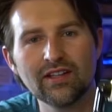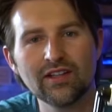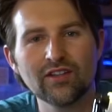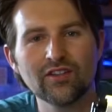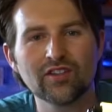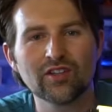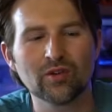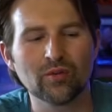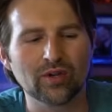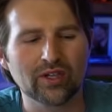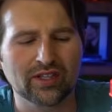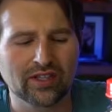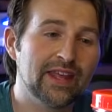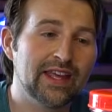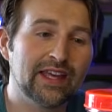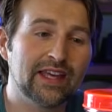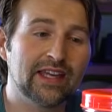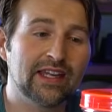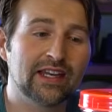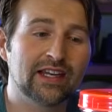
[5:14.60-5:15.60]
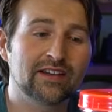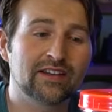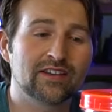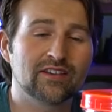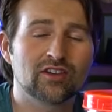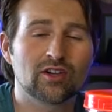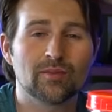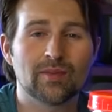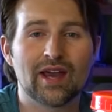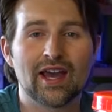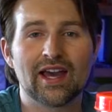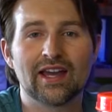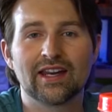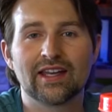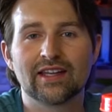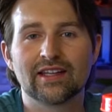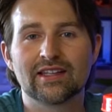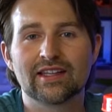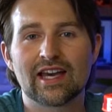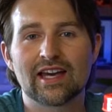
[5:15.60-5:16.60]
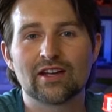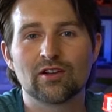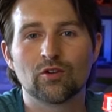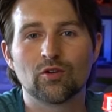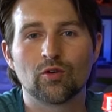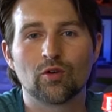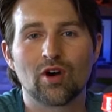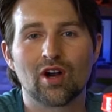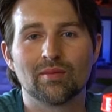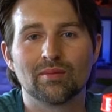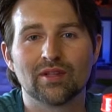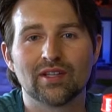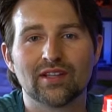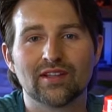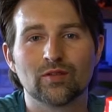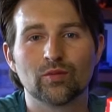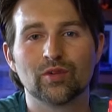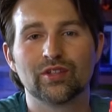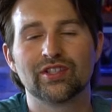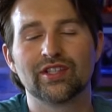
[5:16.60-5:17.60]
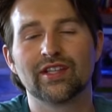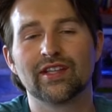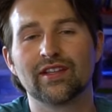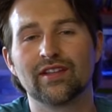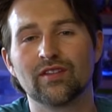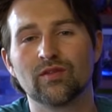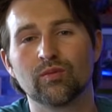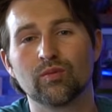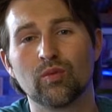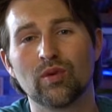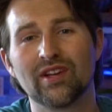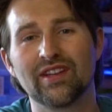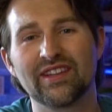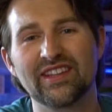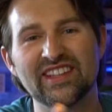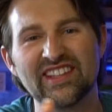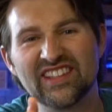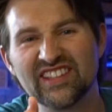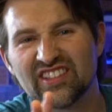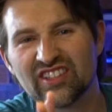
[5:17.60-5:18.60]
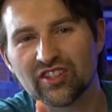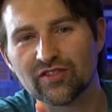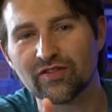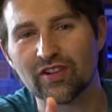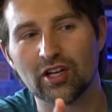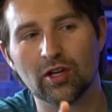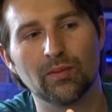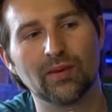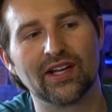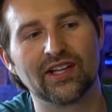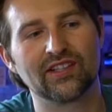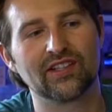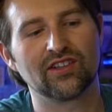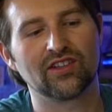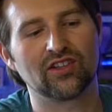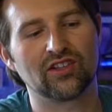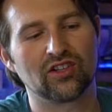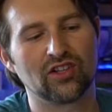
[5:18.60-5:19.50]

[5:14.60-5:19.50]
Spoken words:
it'll still work. And I'm gonna start by adding nano Propolis, which is one of the easier phytoplankton